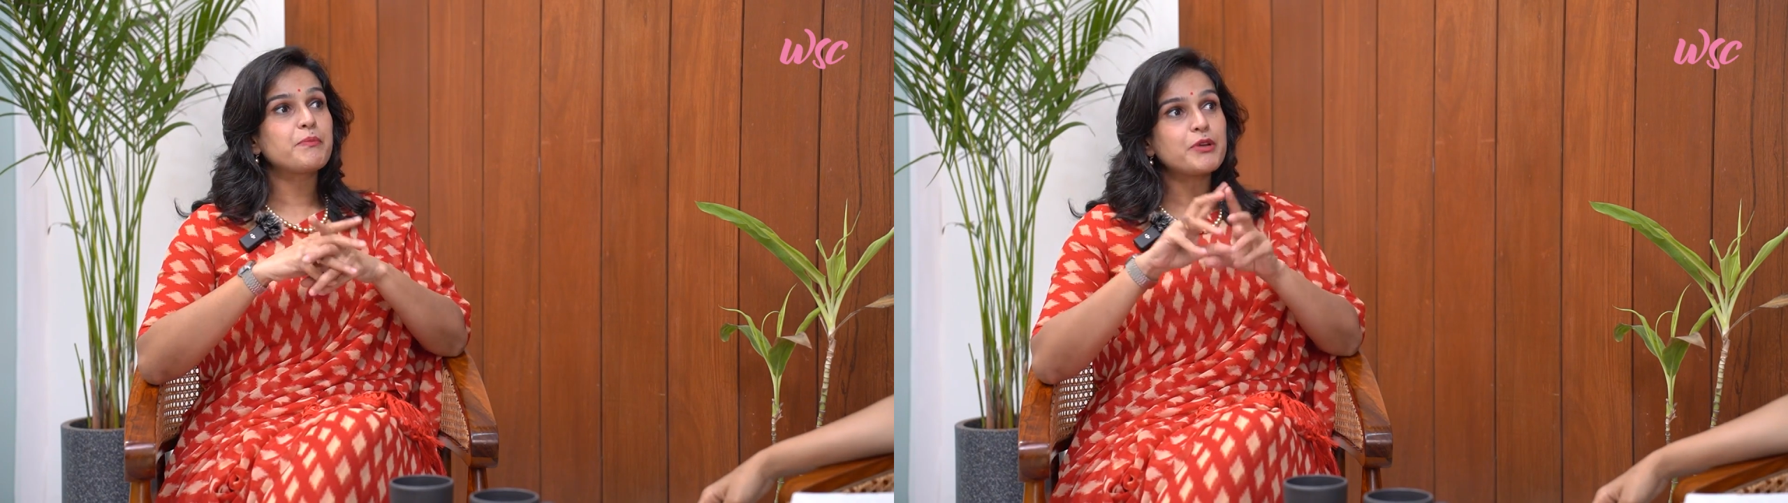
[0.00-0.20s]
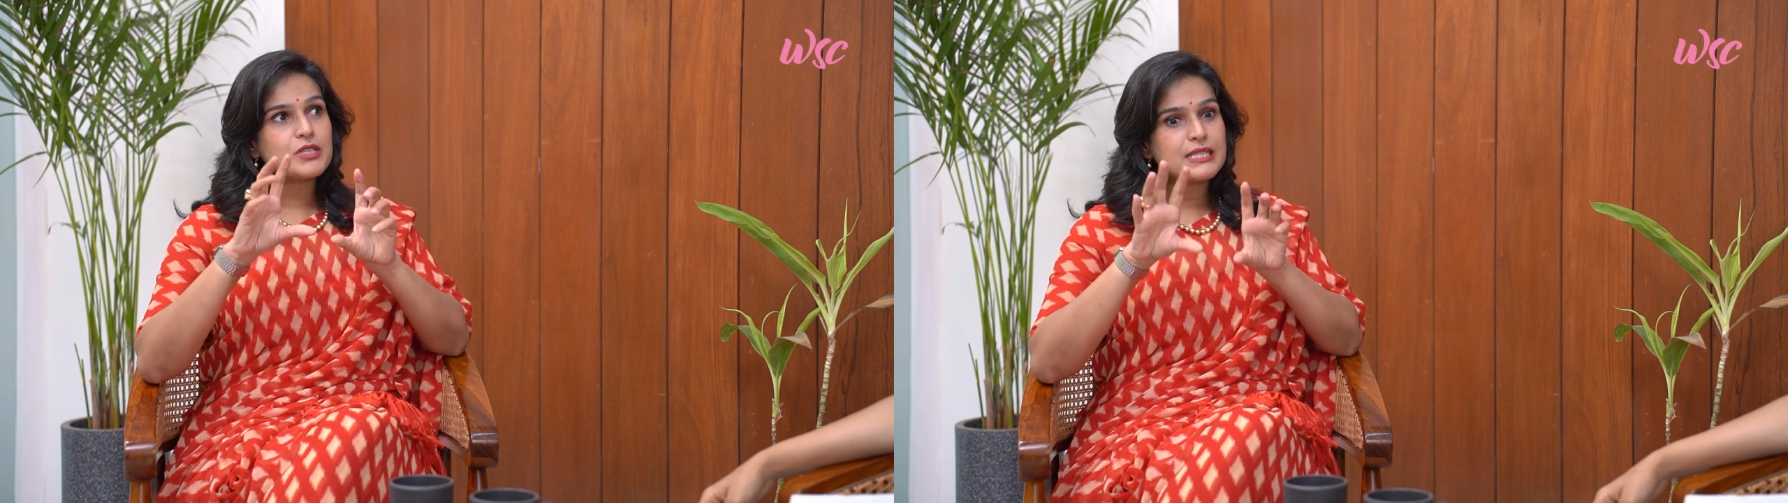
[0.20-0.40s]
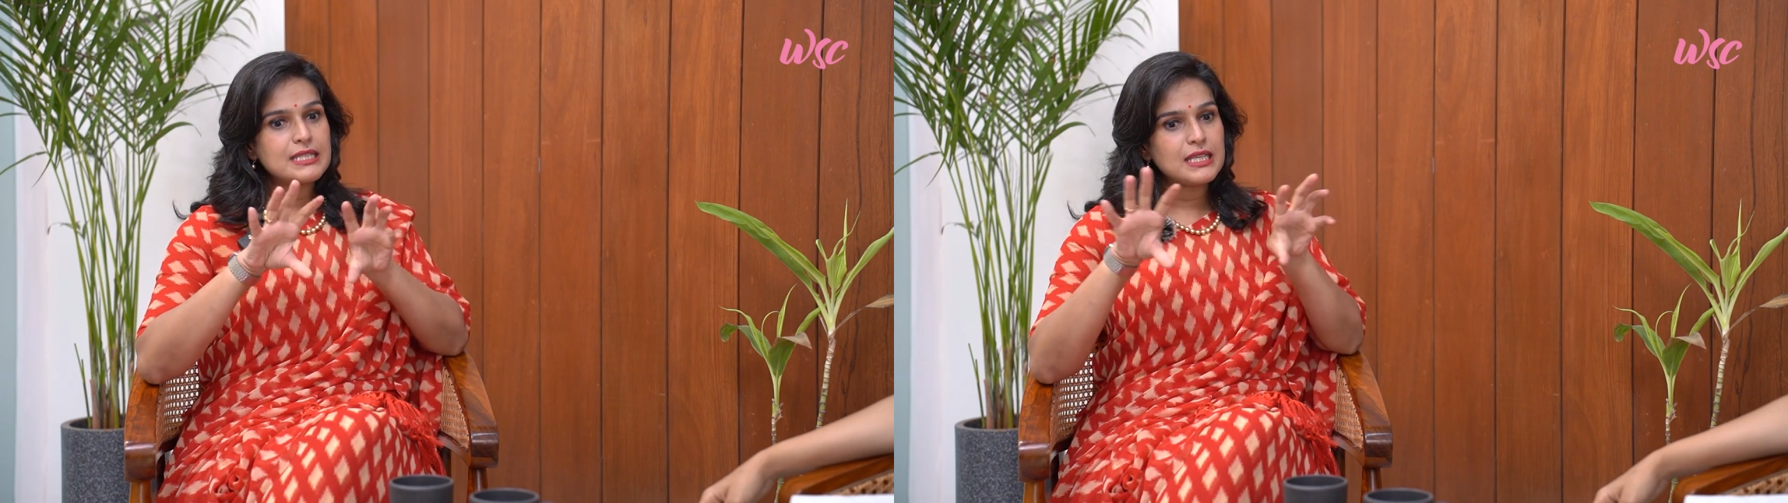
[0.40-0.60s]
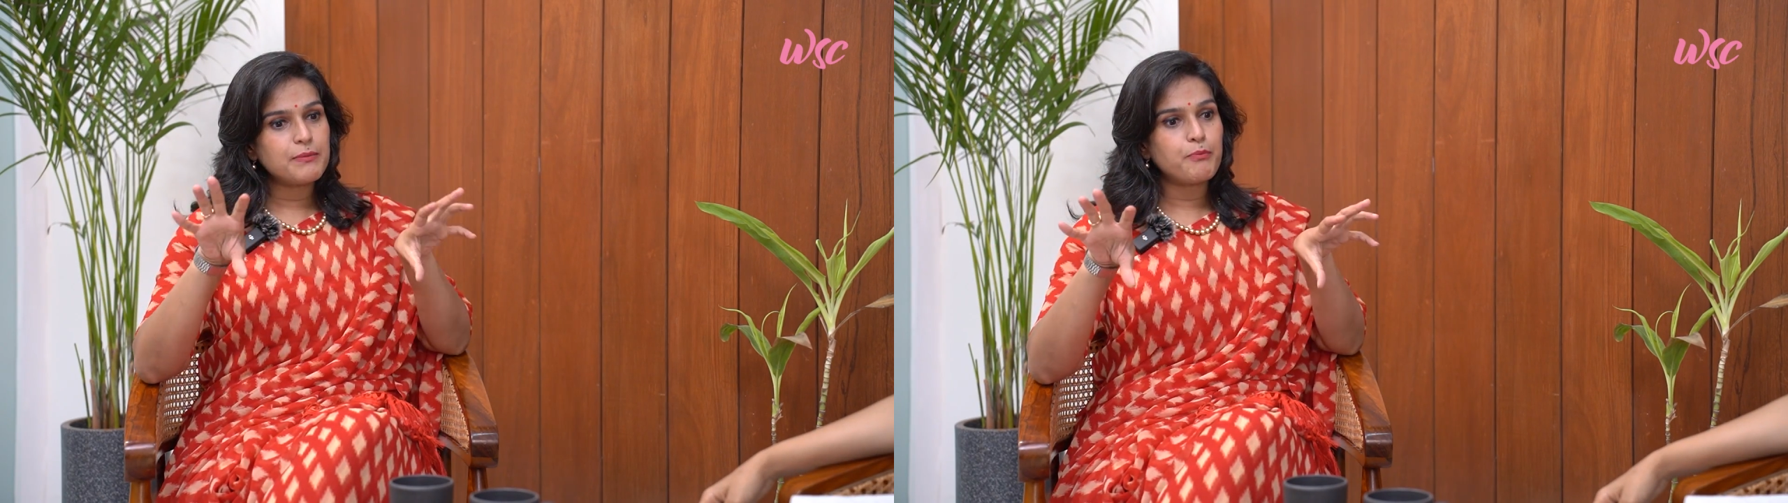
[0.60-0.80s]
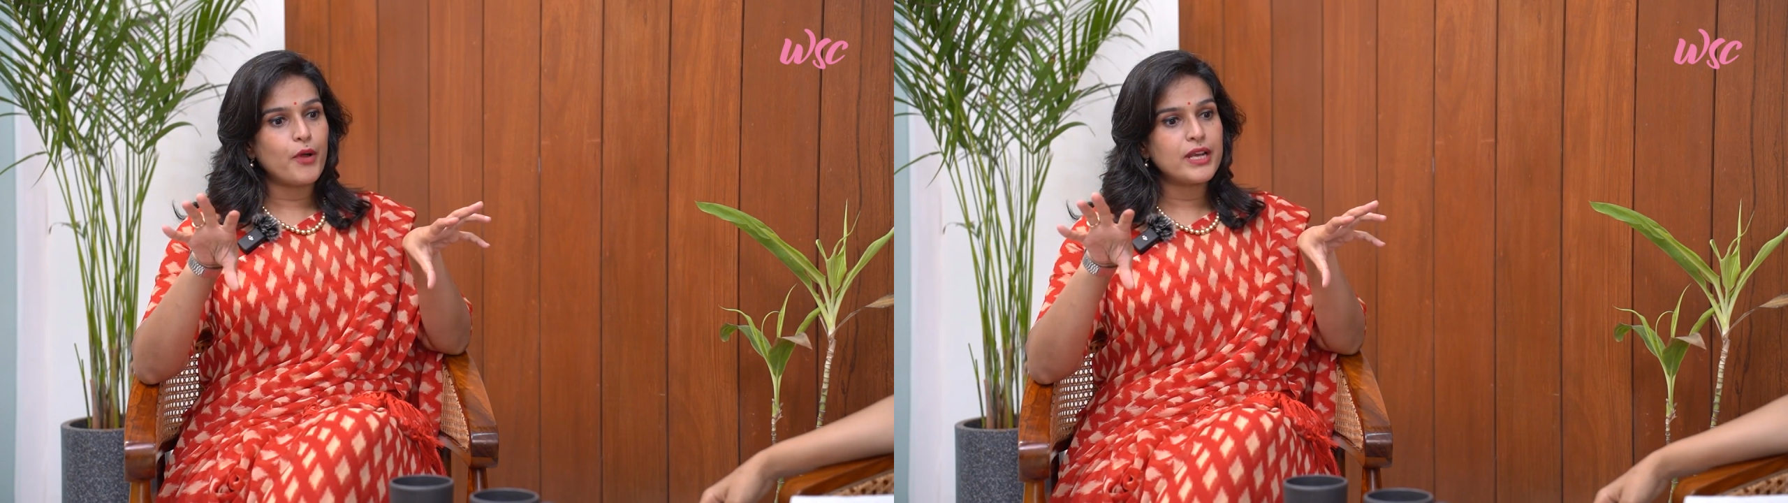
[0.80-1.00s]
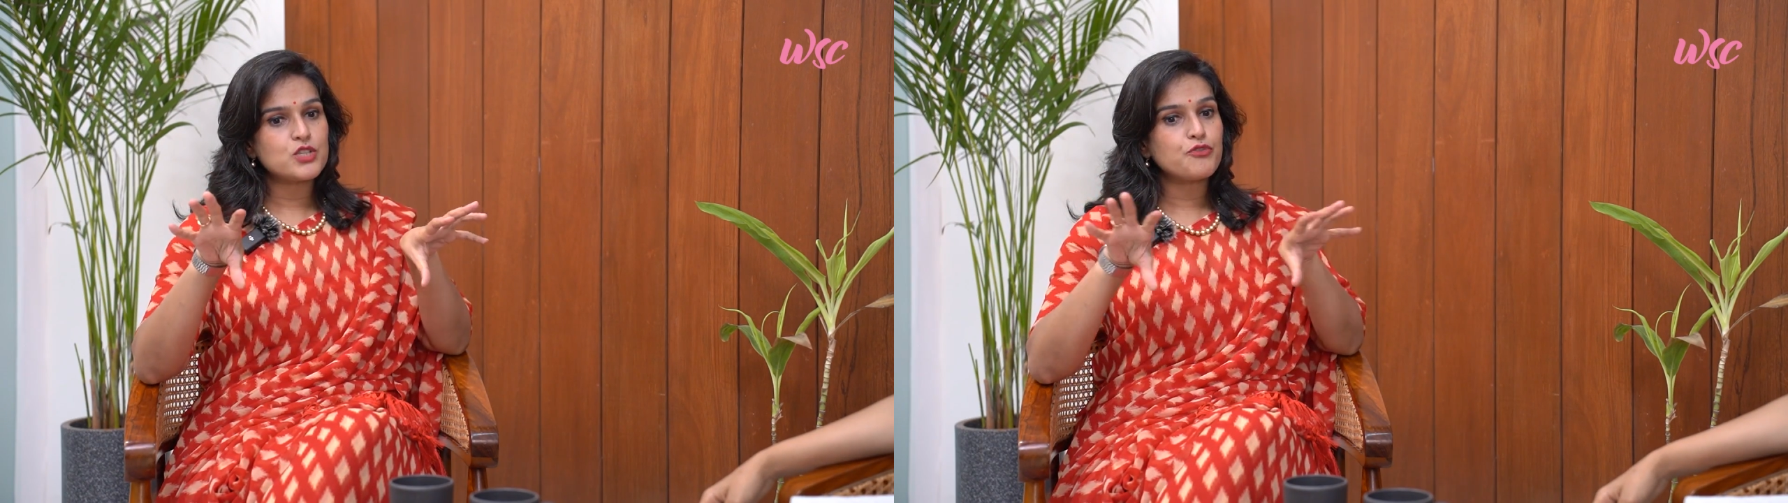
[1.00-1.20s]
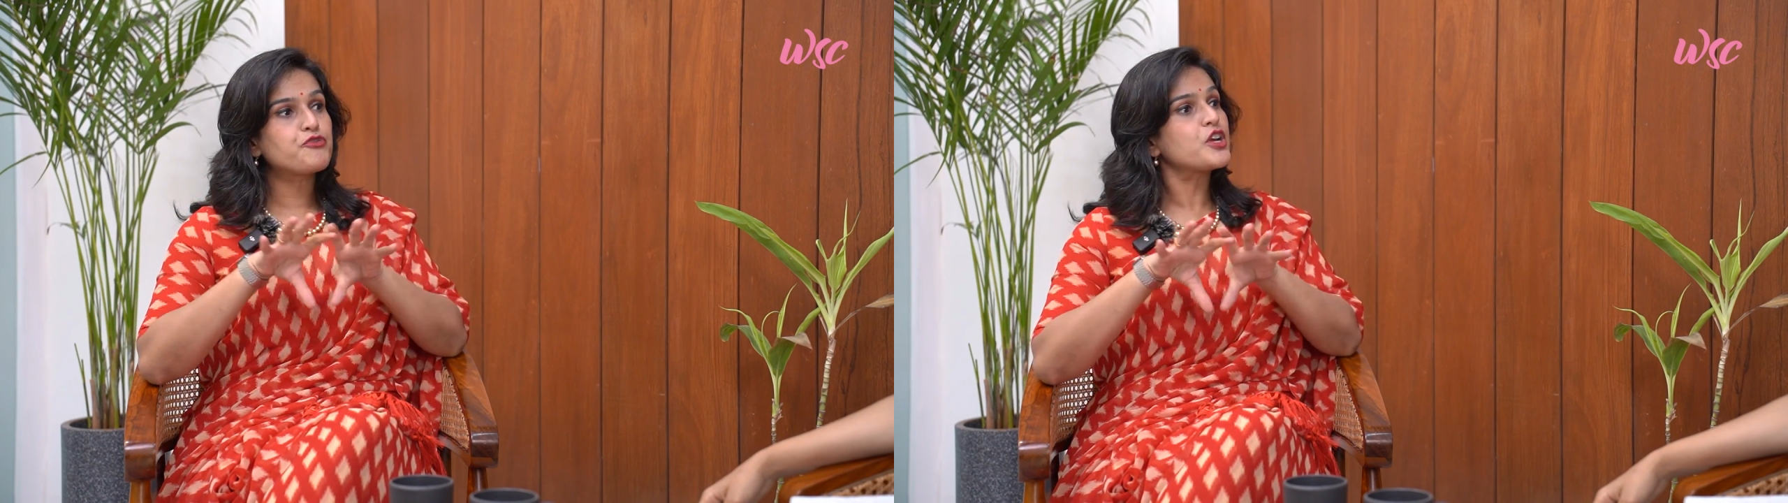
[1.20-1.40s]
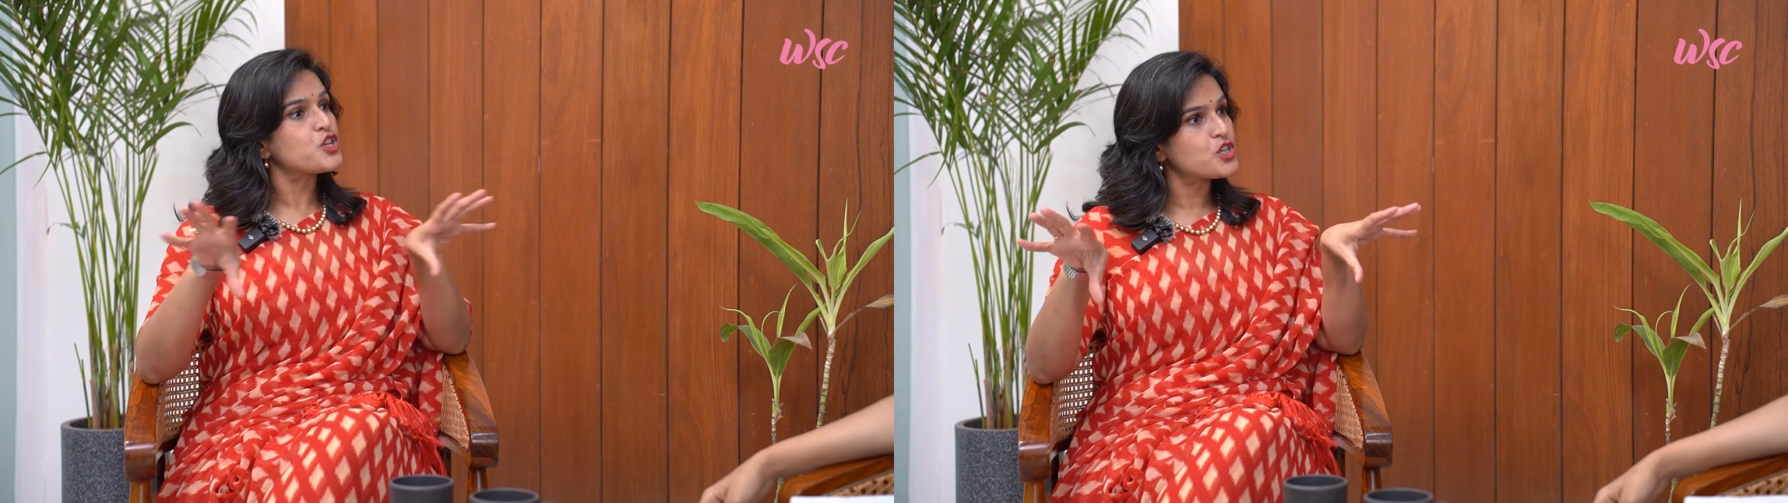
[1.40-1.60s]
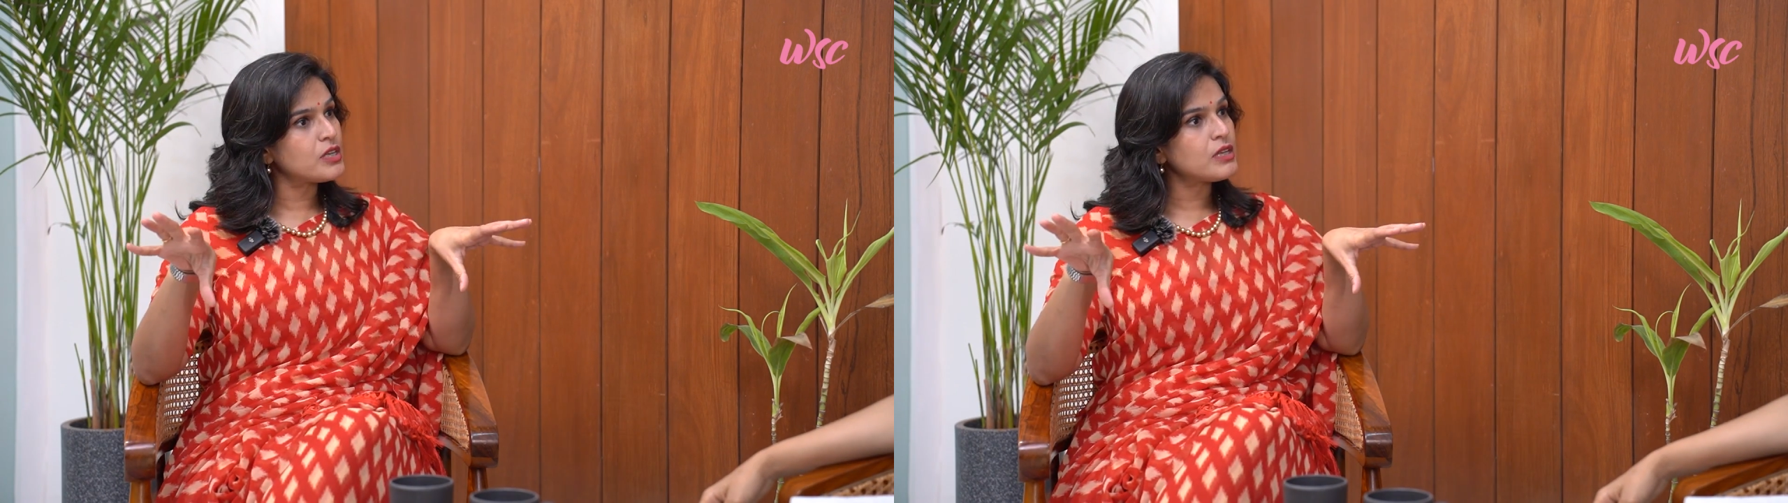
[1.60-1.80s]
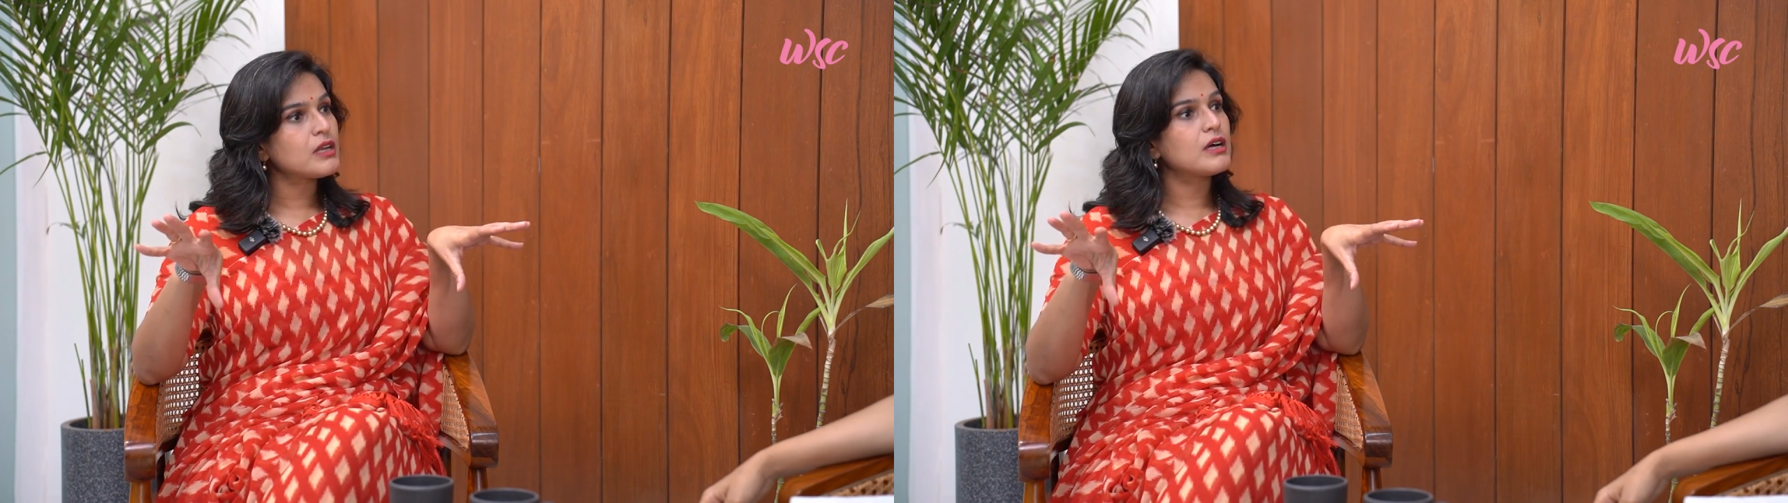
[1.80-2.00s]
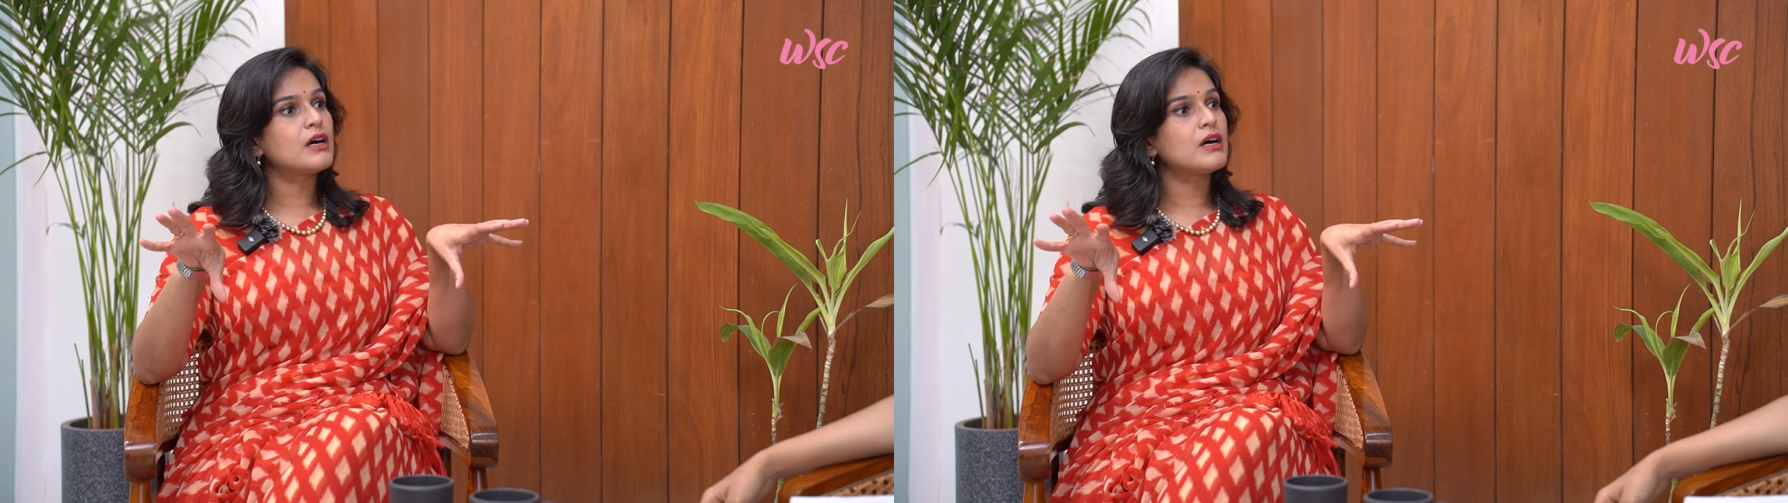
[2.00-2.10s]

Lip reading: Because these are the points of friction